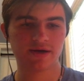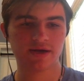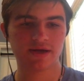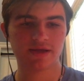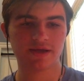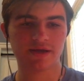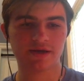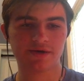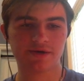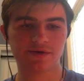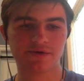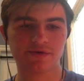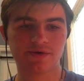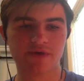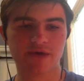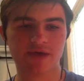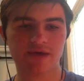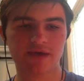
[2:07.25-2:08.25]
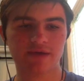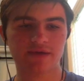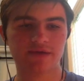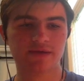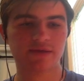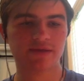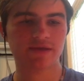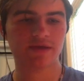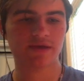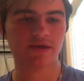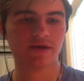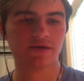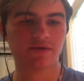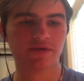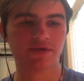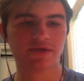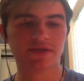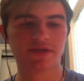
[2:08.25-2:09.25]
and then it'll create the
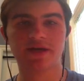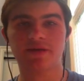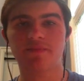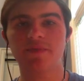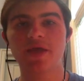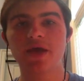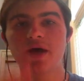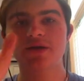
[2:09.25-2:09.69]
result item.